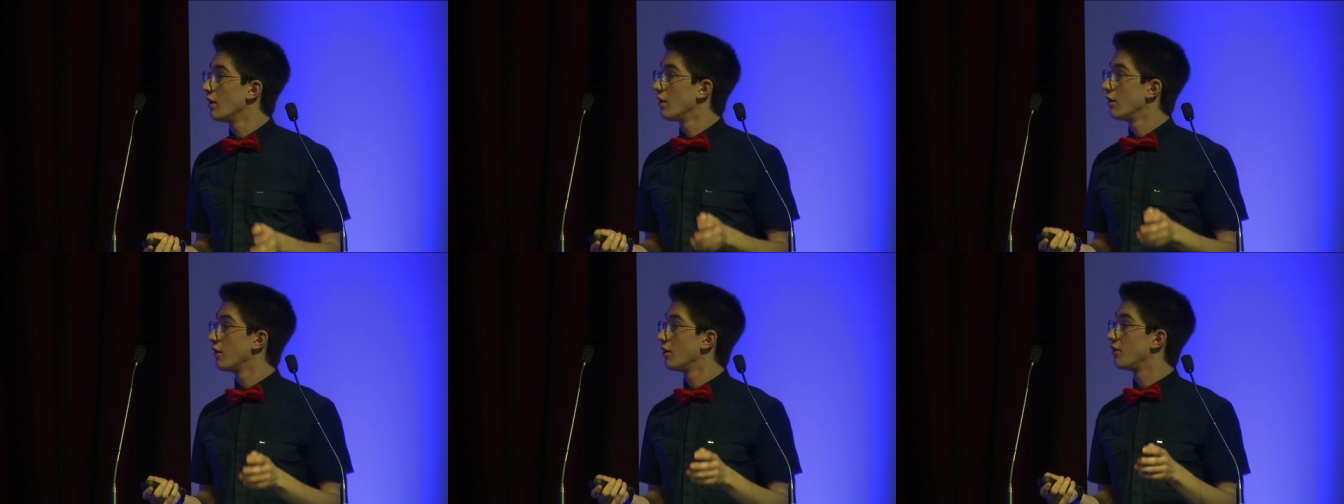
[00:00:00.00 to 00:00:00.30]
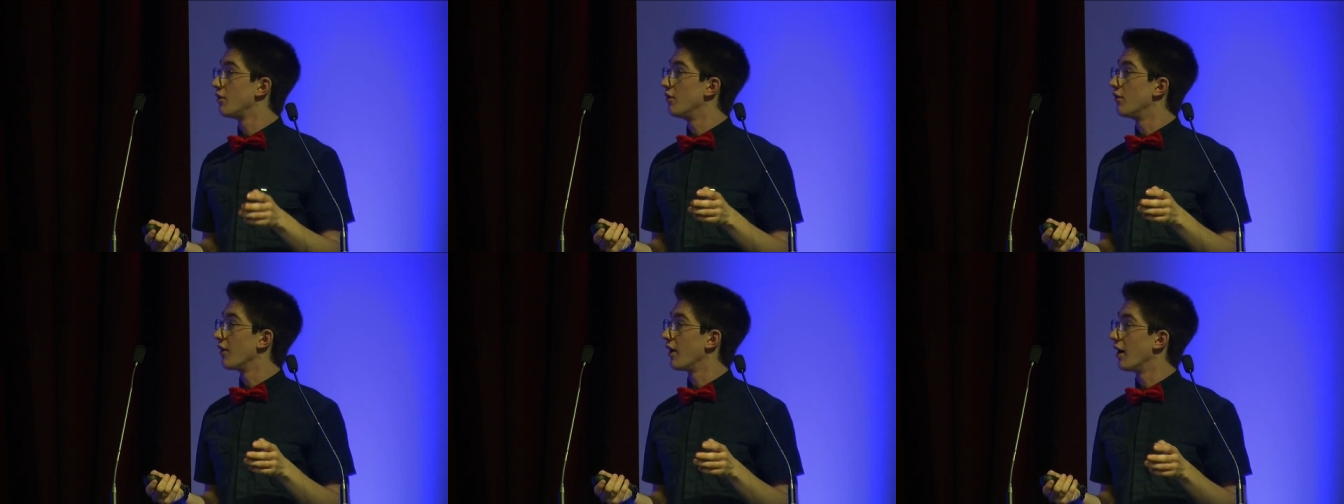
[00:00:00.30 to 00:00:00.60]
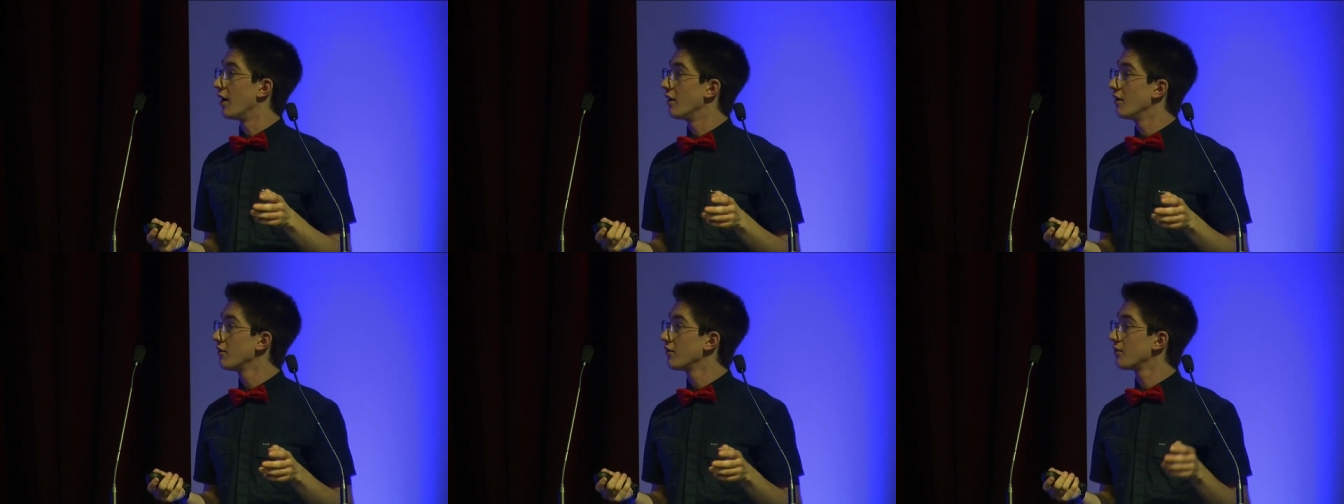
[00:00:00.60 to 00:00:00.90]
This is
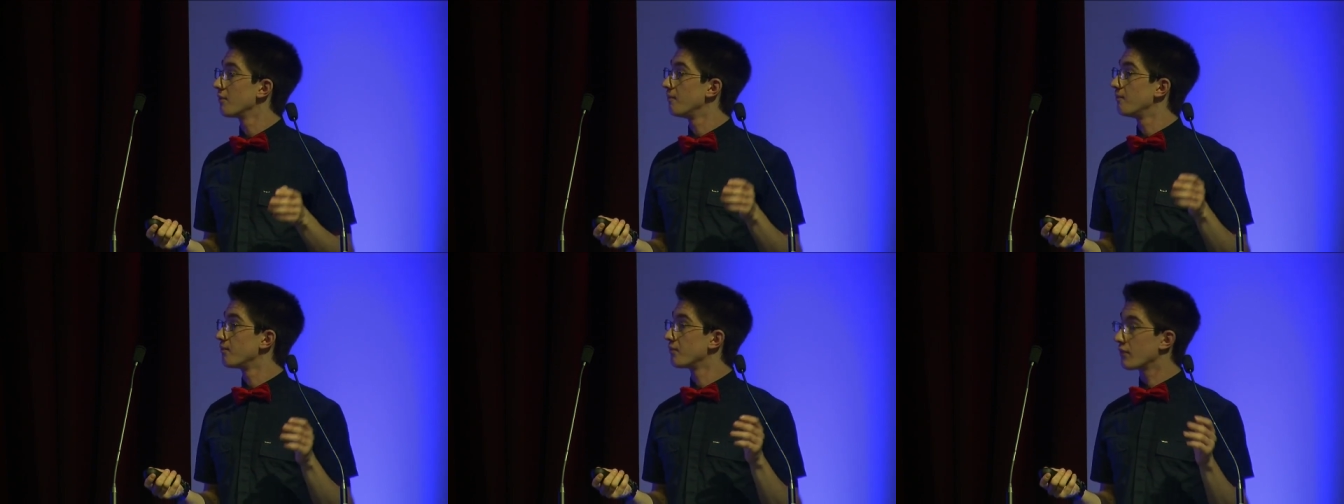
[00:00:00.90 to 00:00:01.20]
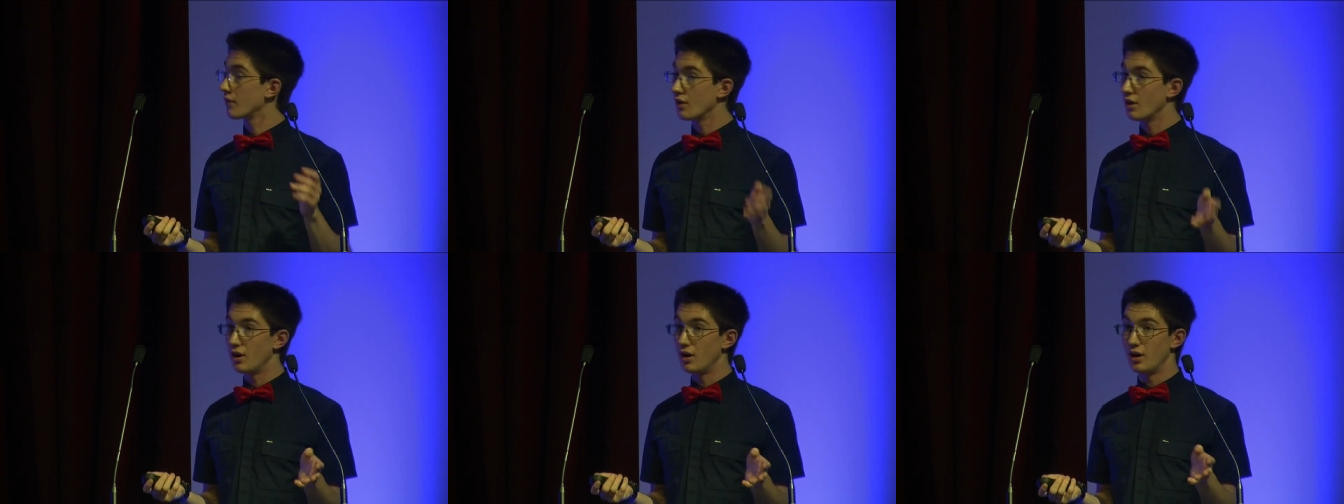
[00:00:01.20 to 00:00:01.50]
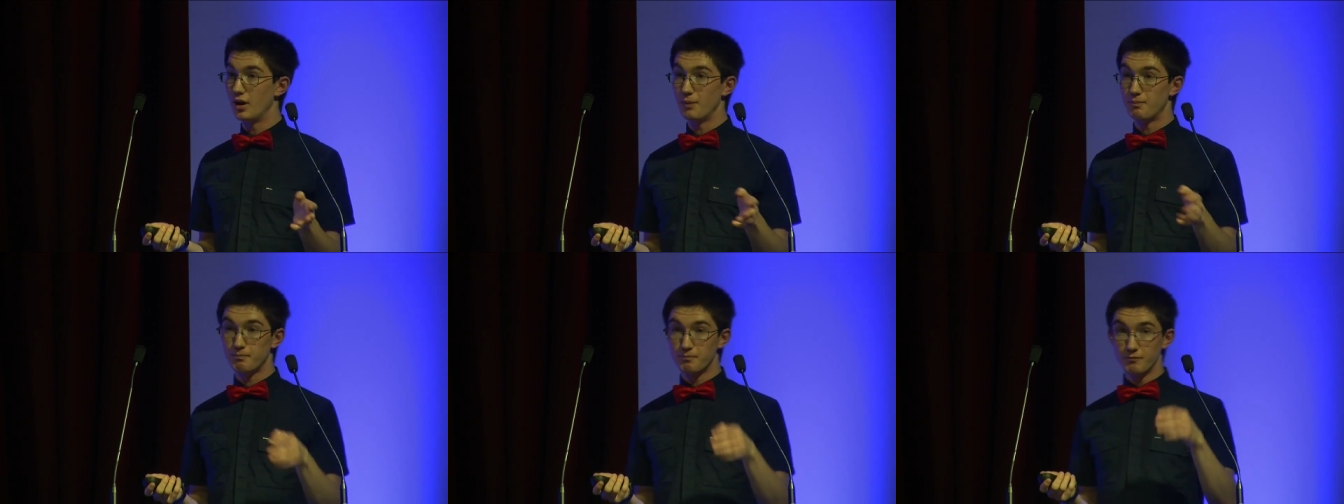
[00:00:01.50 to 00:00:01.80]
as
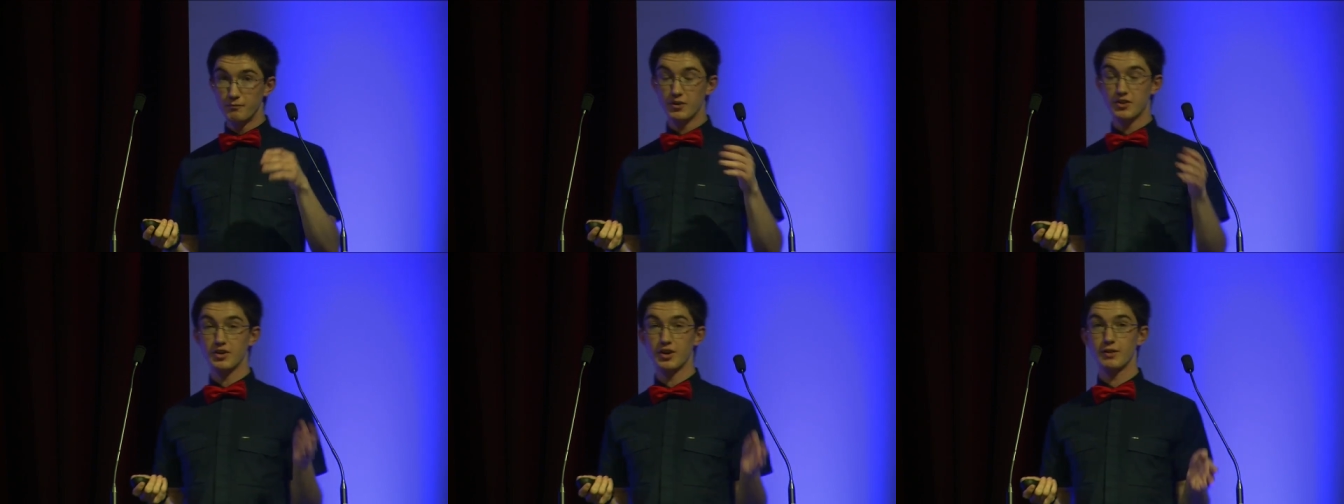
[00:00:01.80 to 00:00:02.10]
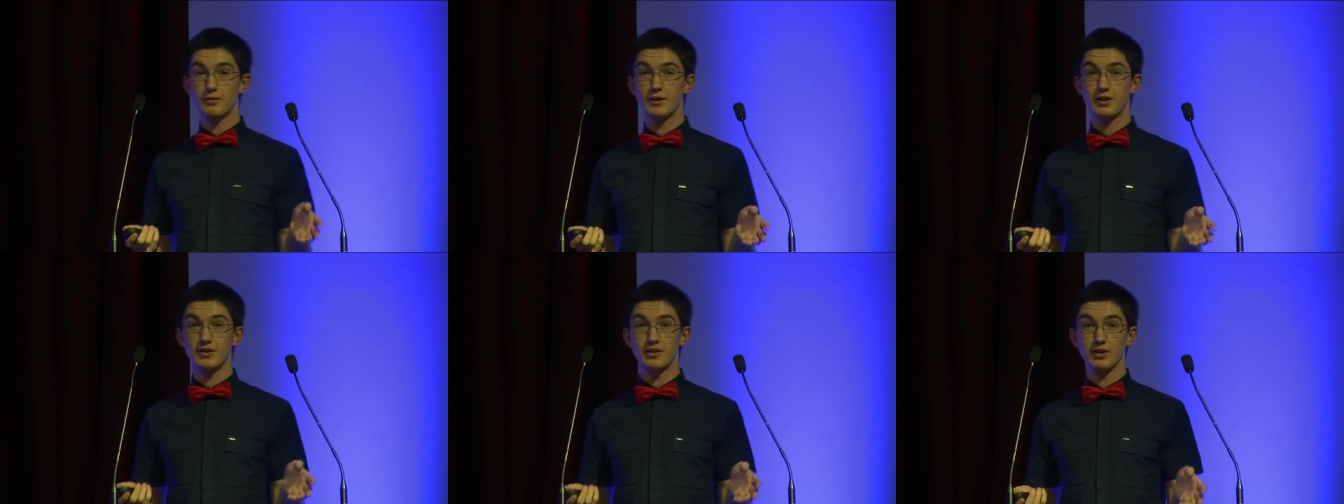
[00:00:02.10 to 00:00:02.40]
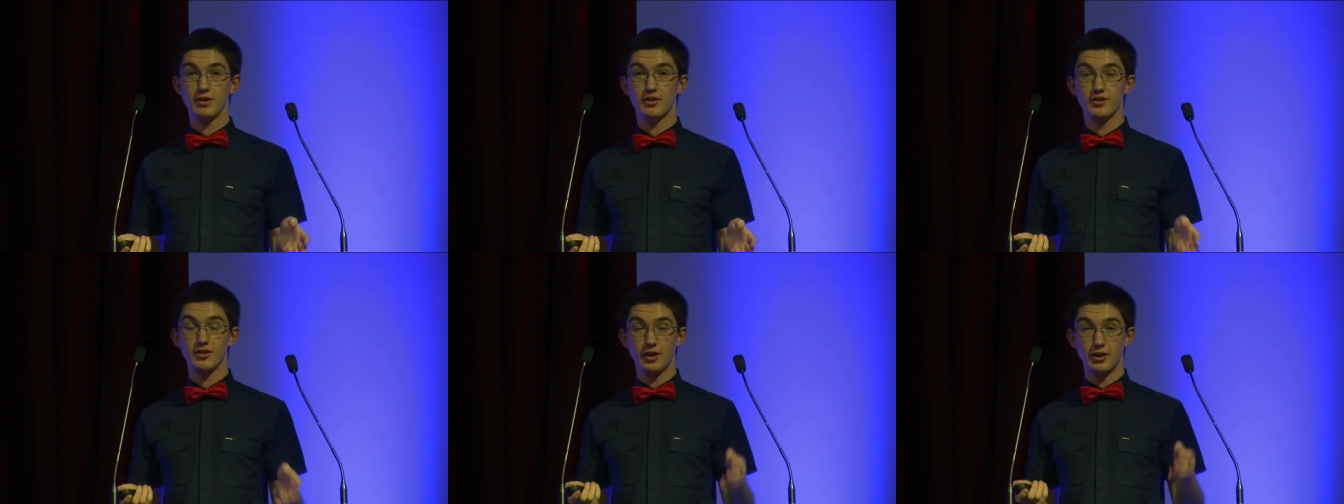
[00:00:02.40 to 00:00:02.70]
uh, the side facing
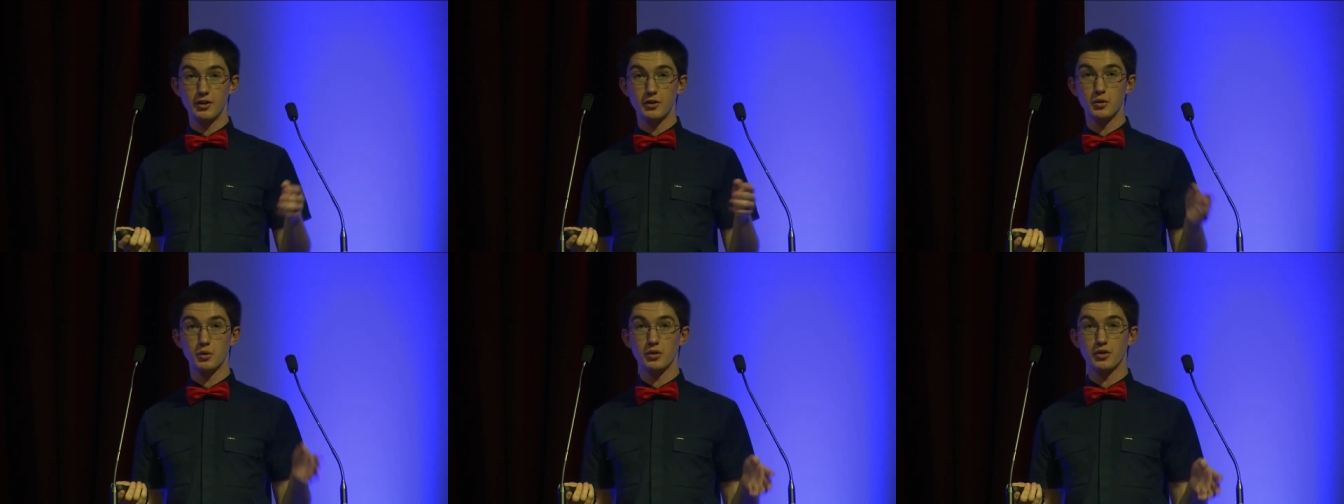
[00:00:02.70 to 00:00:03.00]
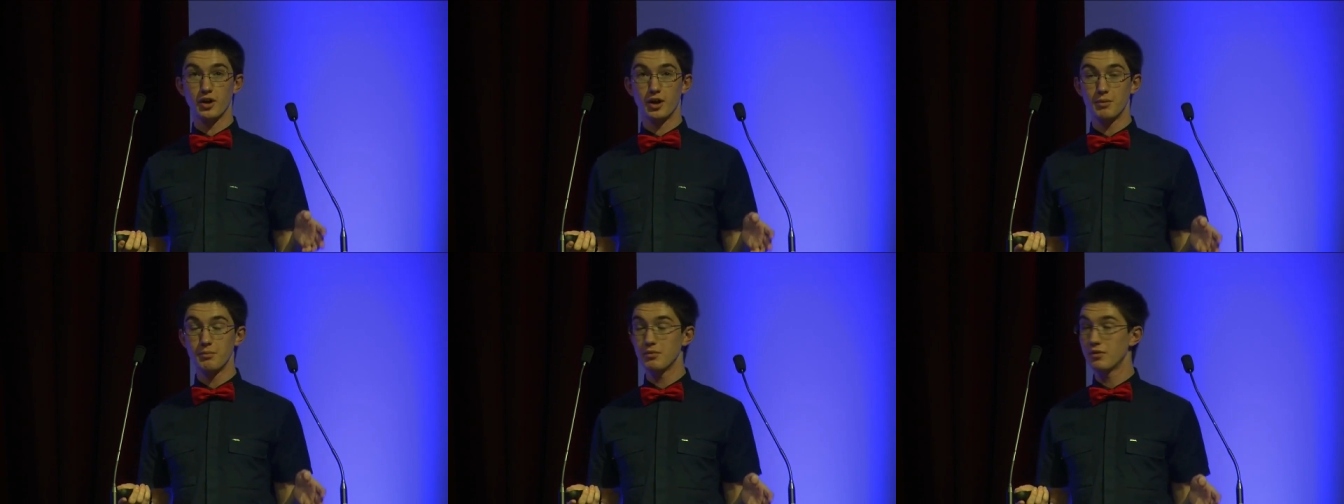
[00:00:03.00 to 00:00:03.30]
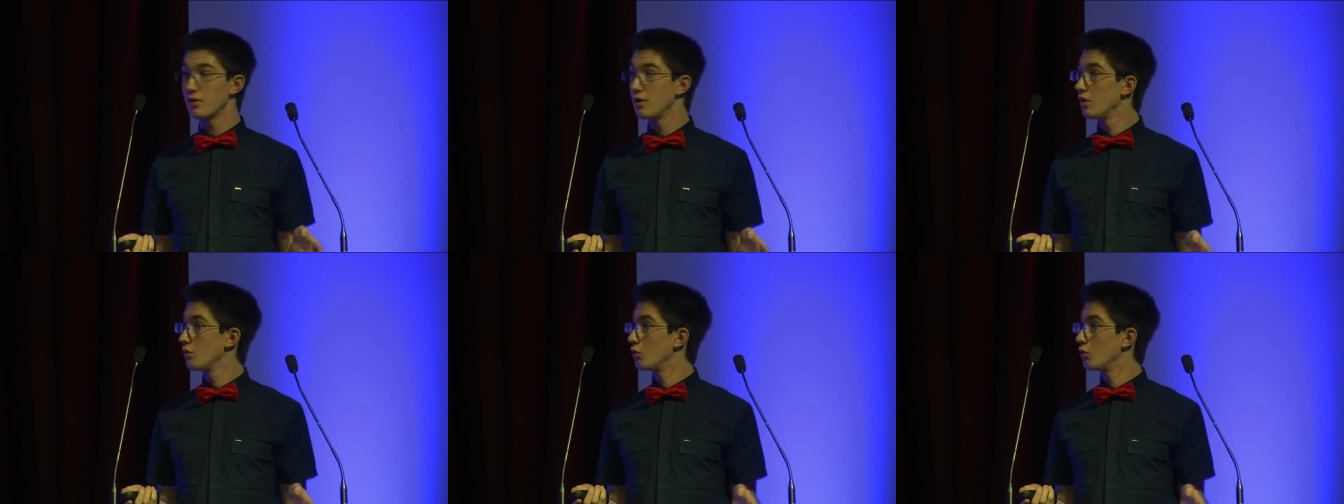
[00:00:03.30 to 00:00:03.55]
the sun at all times